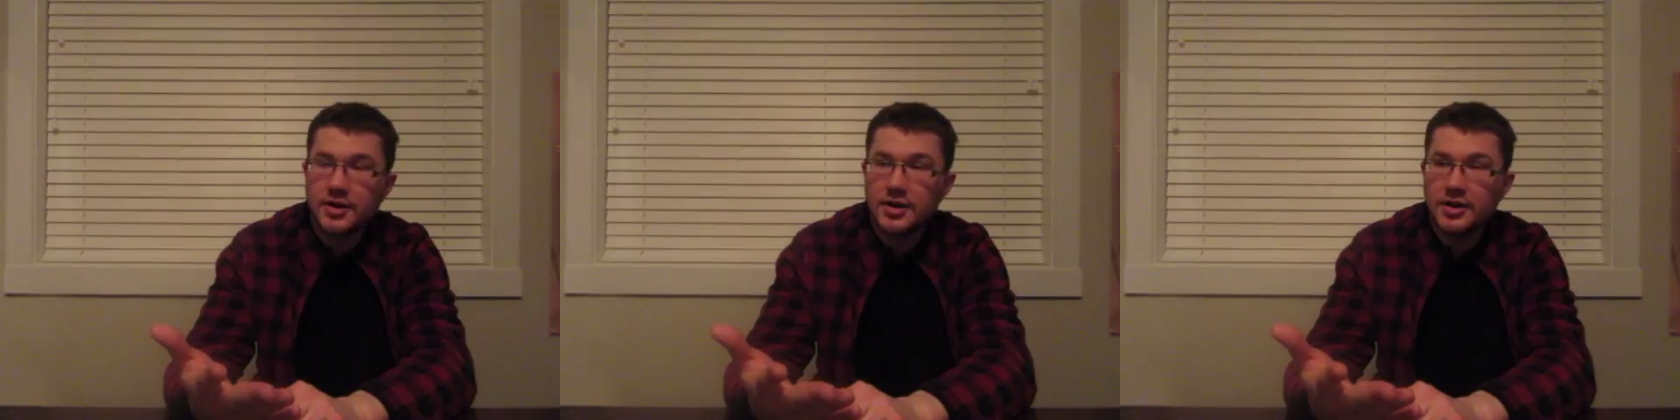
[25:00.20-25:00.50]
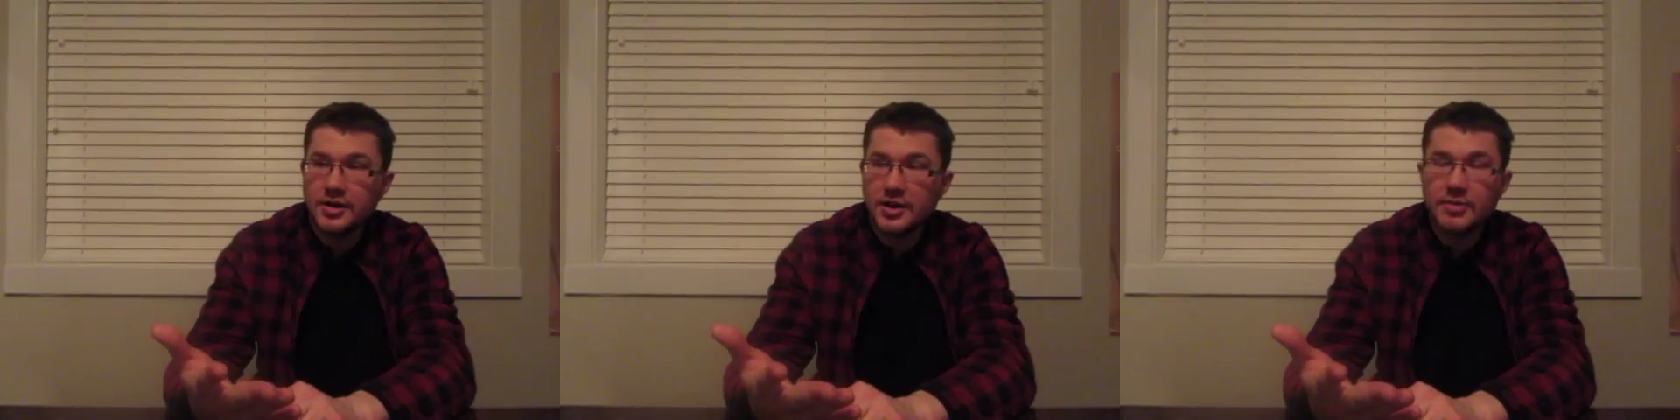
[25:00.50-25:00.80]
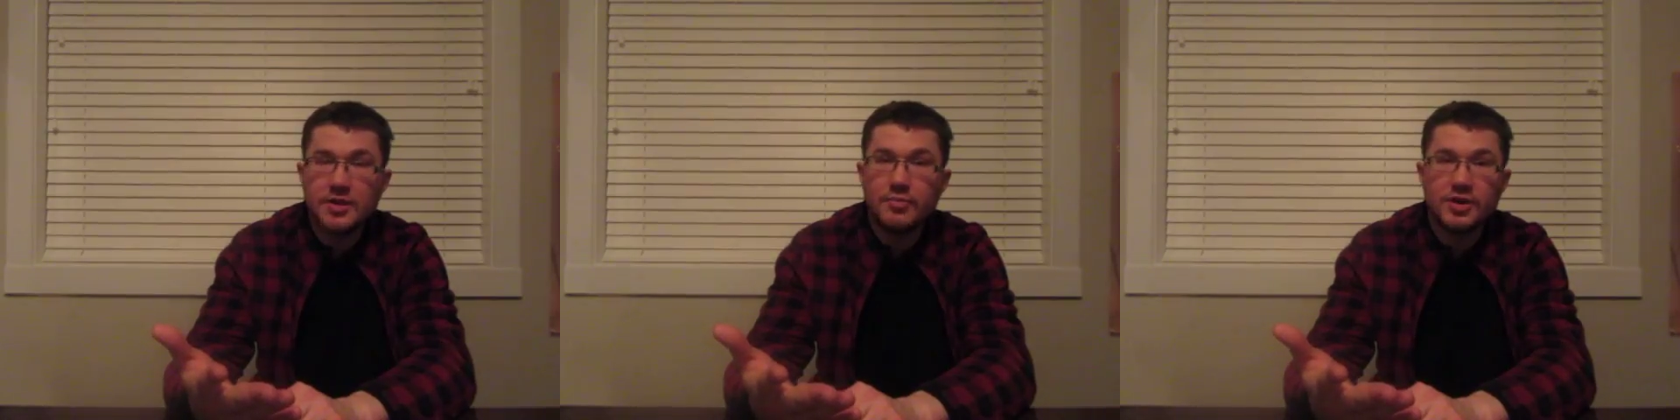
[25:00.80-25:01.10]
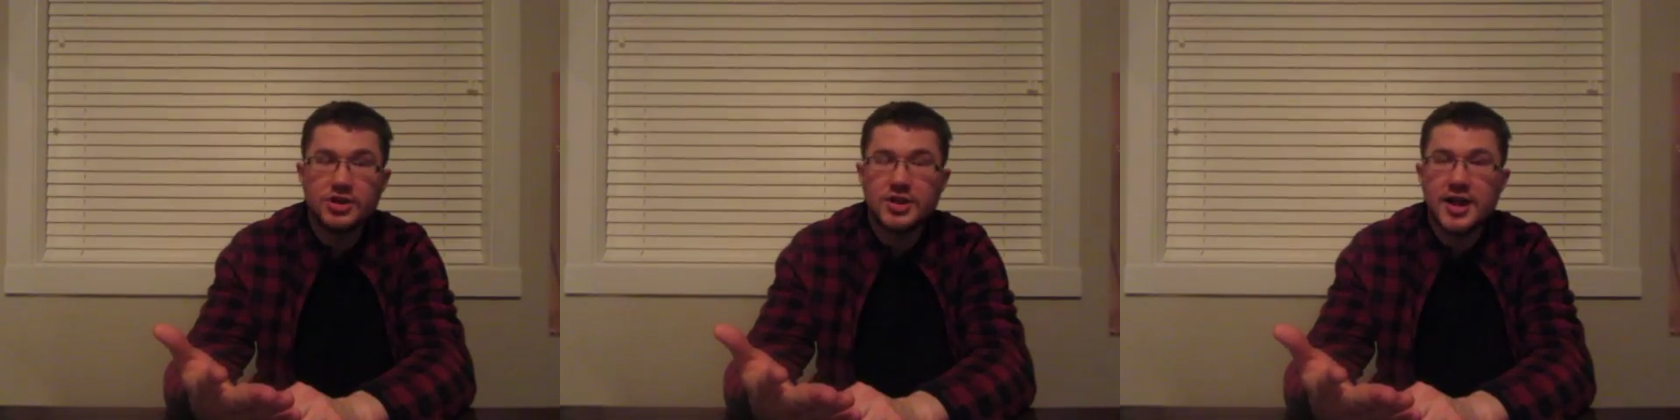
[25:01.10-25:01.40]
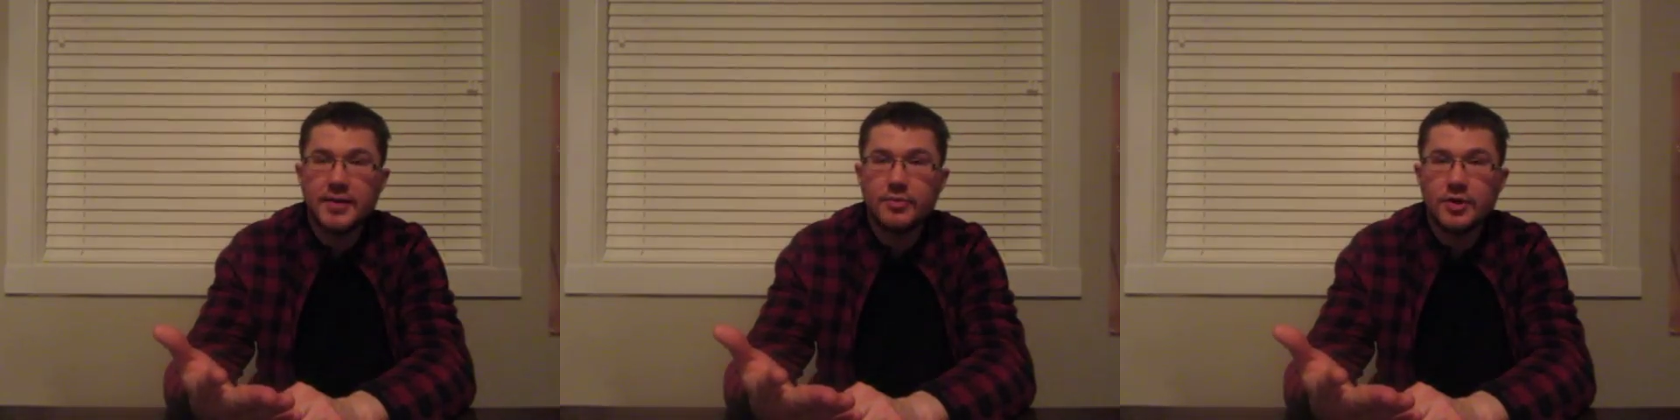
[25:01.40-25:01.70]
uh, give me a bitch
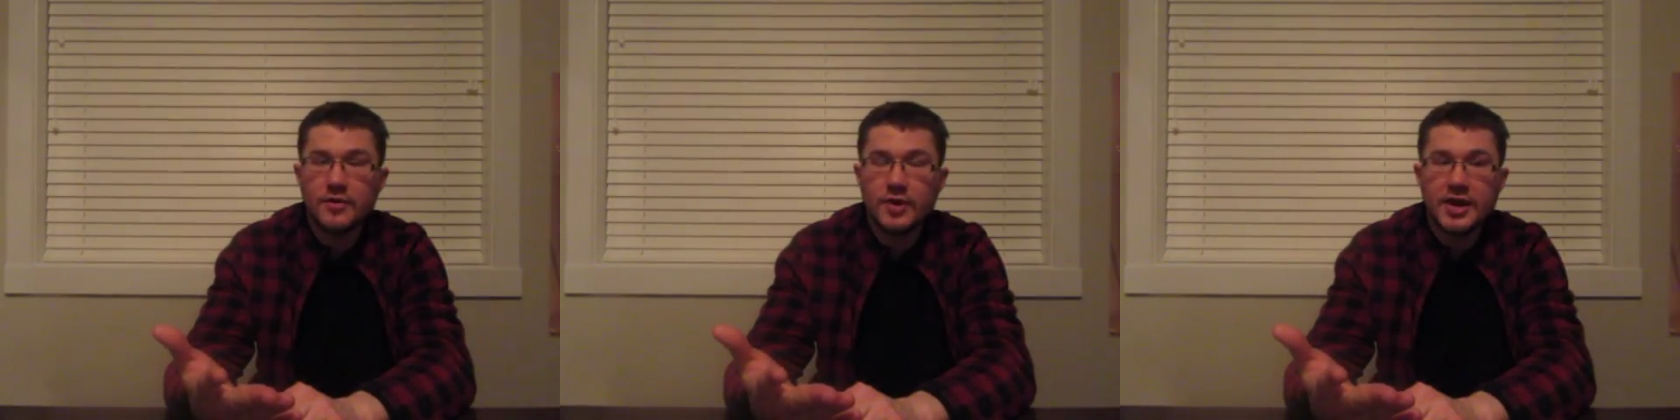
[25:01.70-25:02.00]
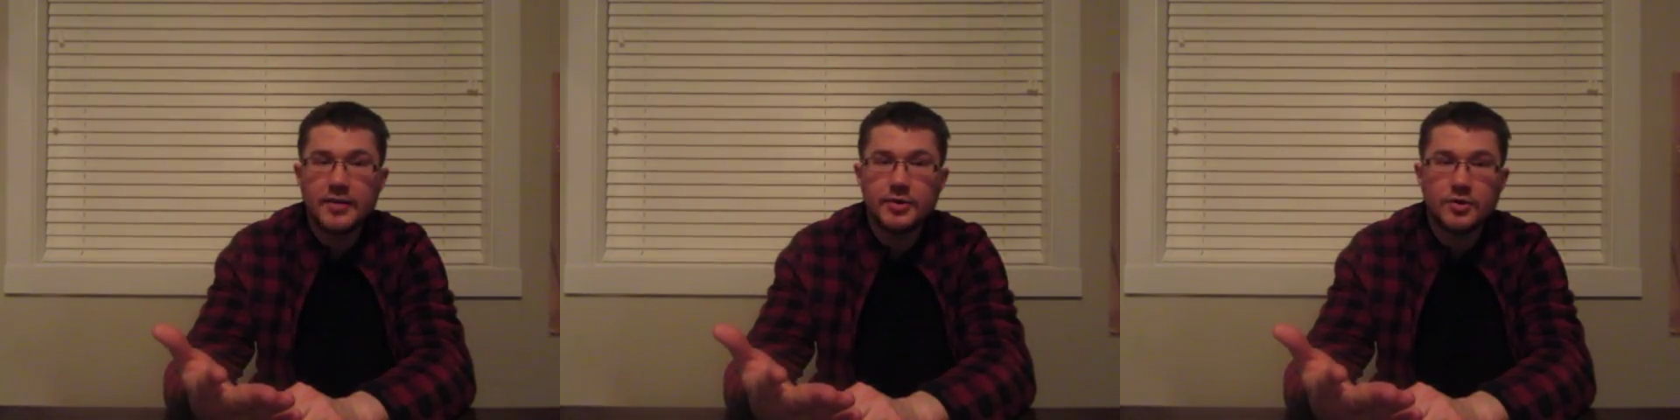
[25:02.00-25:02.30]
slap if it came